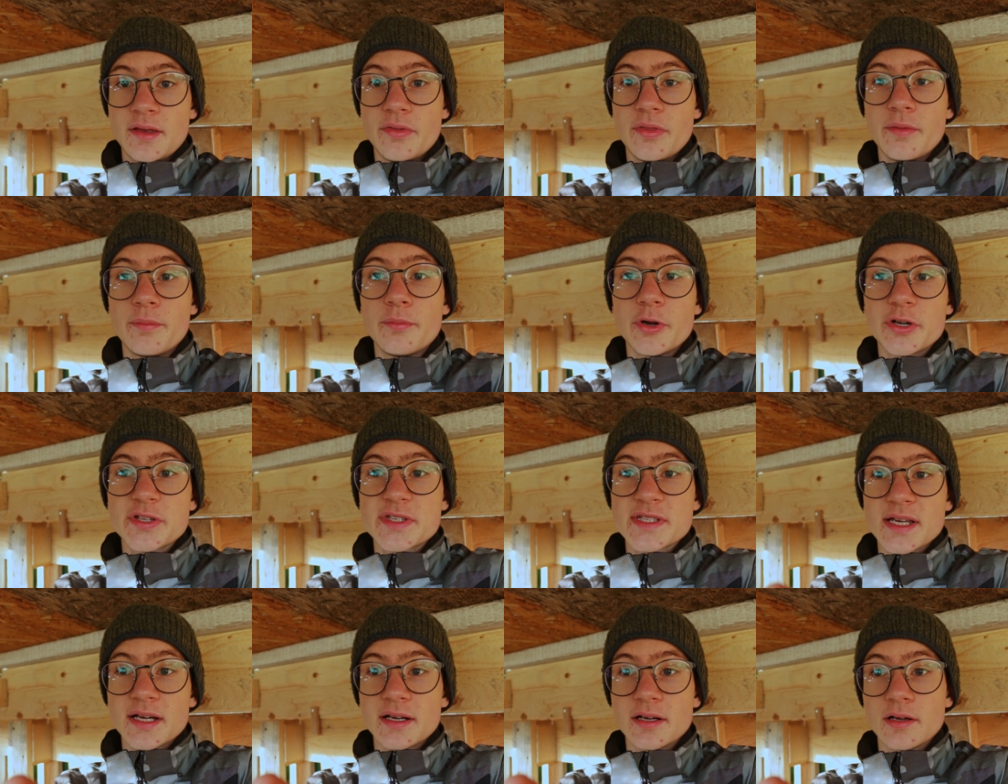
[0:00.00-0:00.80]
the
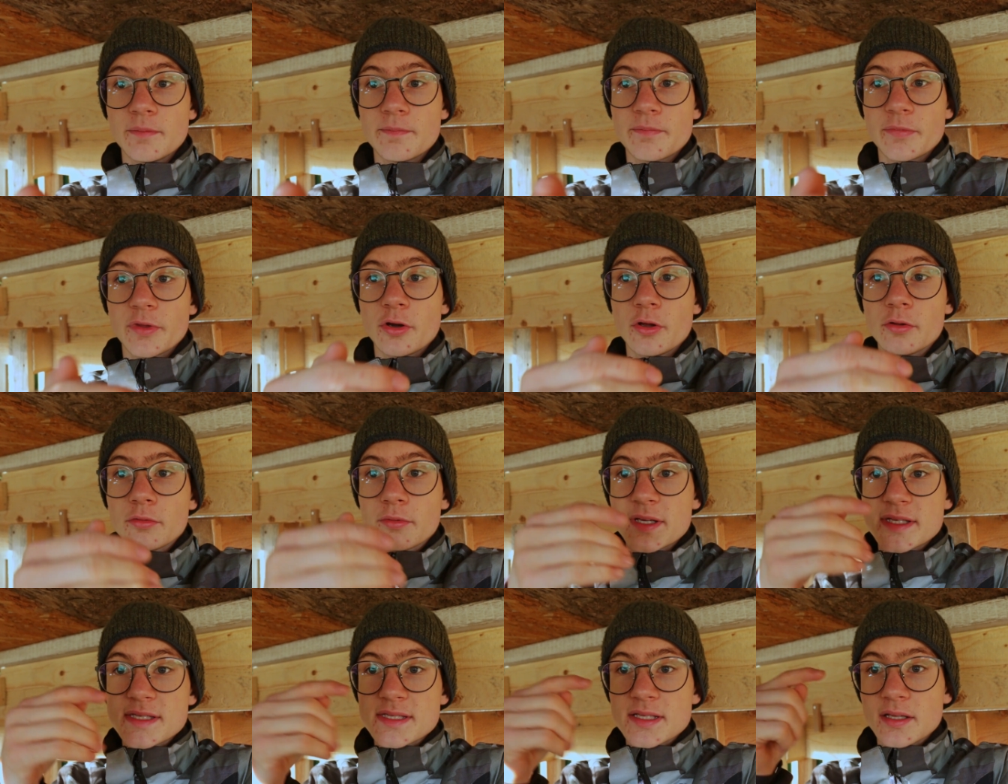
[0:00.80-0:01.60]
birds are
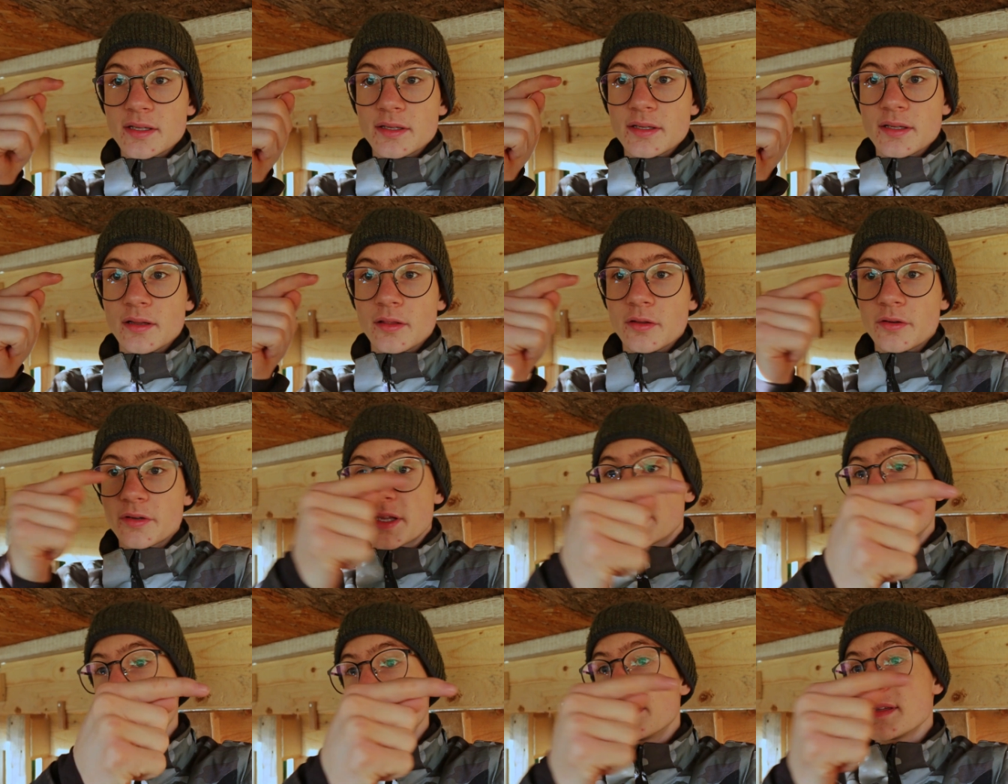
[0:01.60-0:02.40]
always
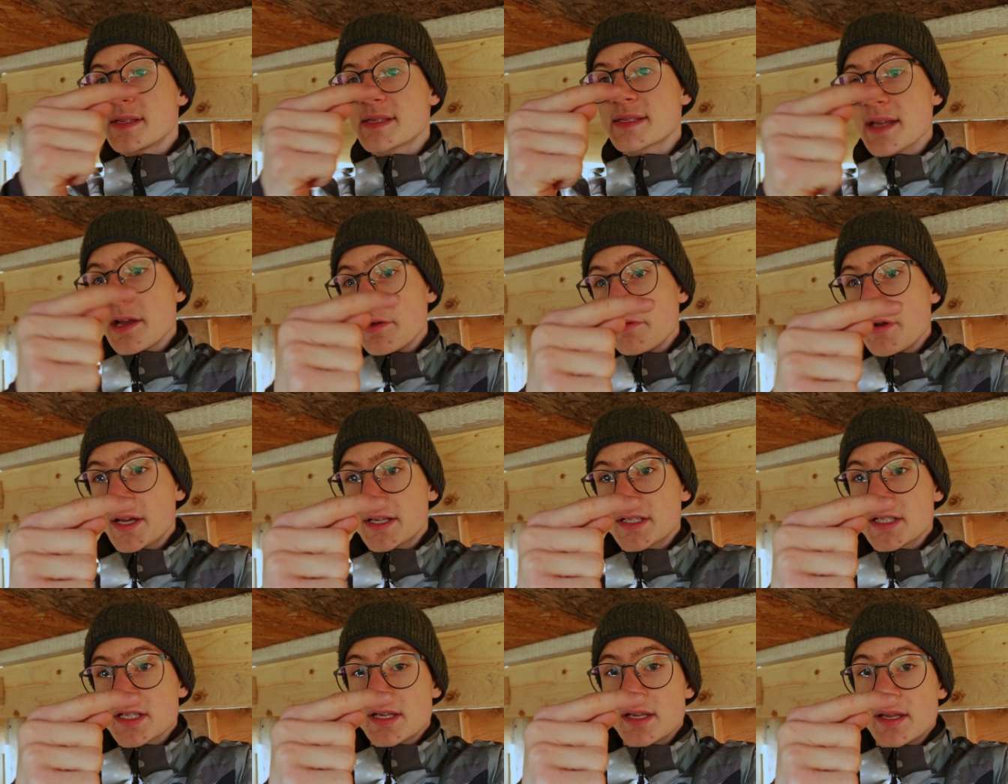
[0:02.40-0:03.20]
looking in this
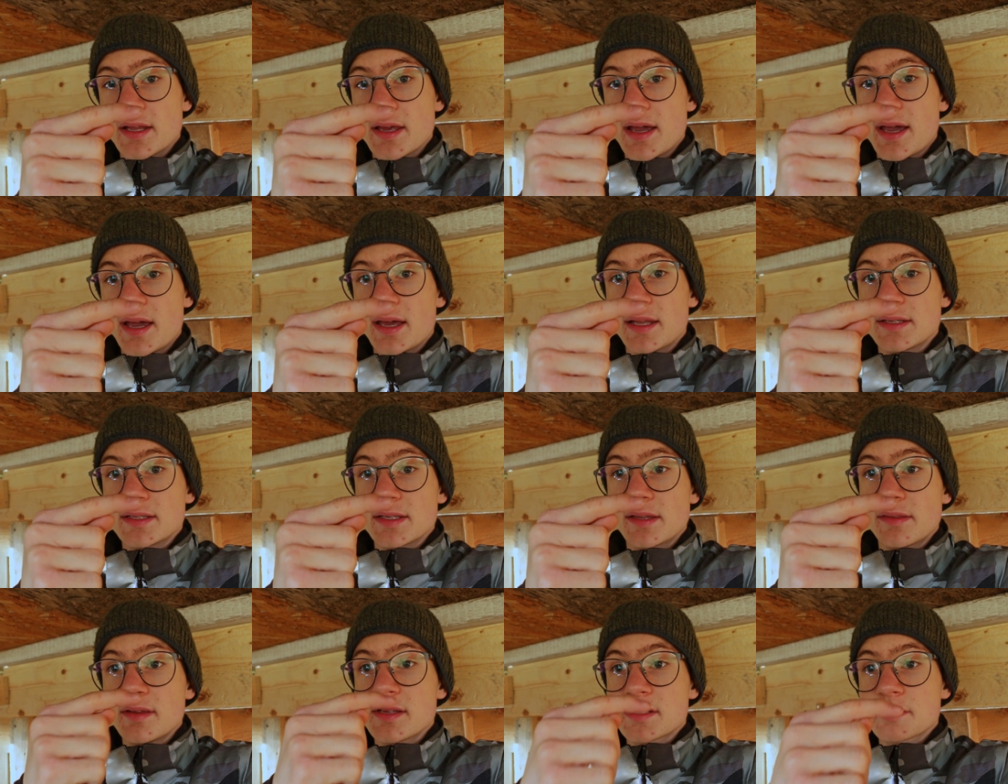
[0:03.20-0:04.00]
direction,
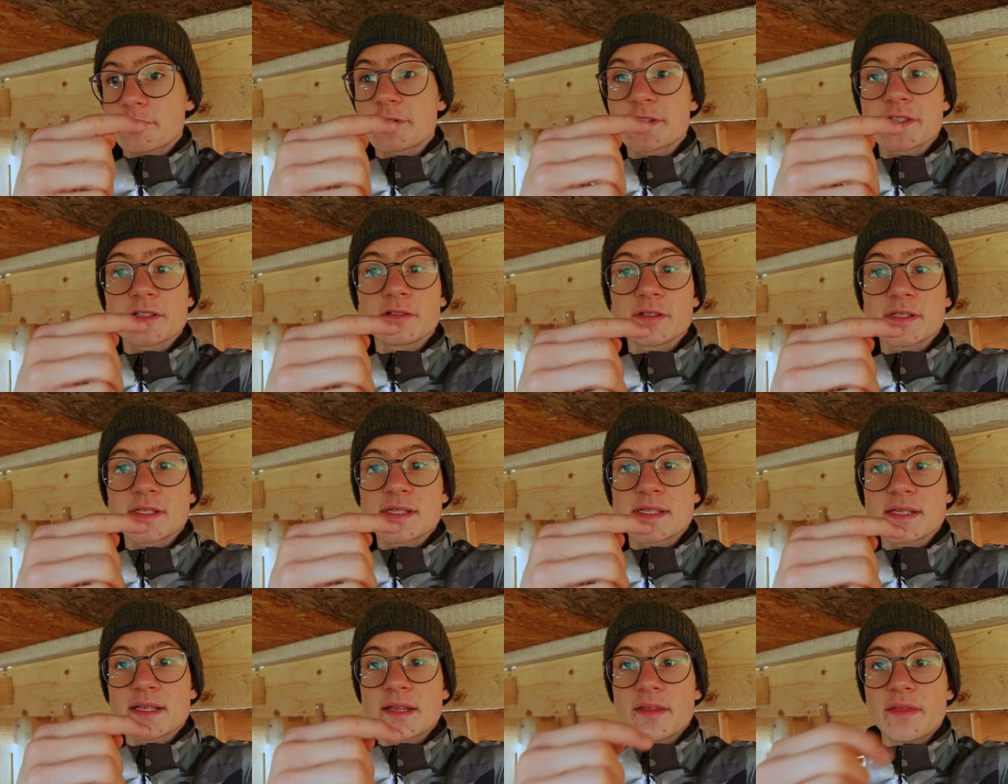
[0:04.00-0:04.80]
and this
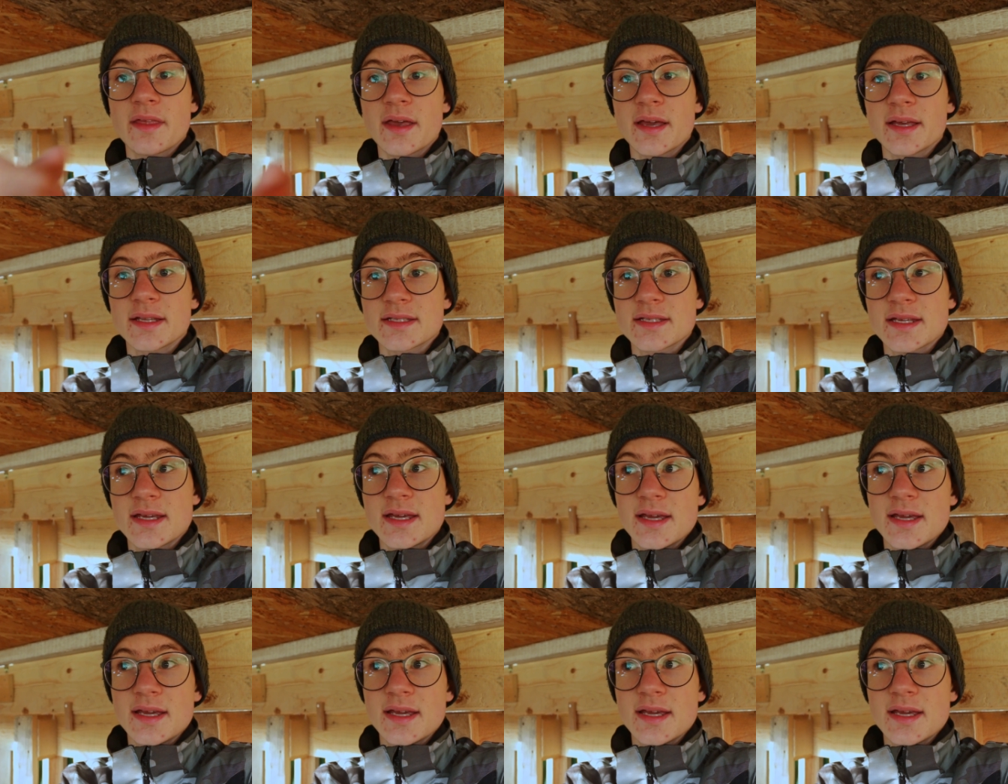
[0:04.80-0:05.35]
results that